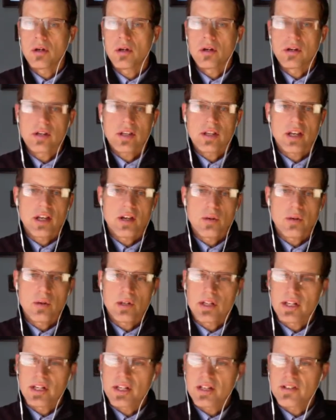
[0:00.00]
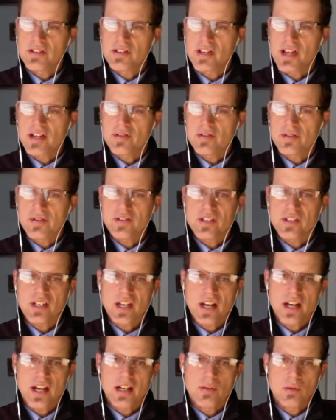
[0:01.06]
Okay, it's
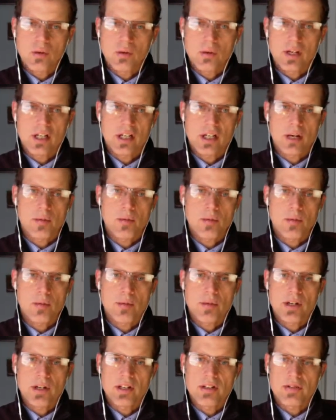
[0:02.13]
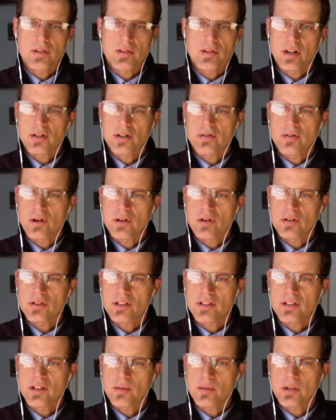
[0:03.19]
8:59. We'll wait a couple more minutes for other folks,
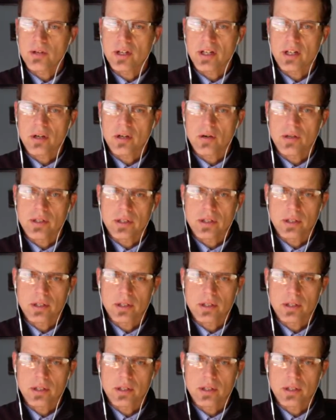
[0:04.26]
and then we'll get going.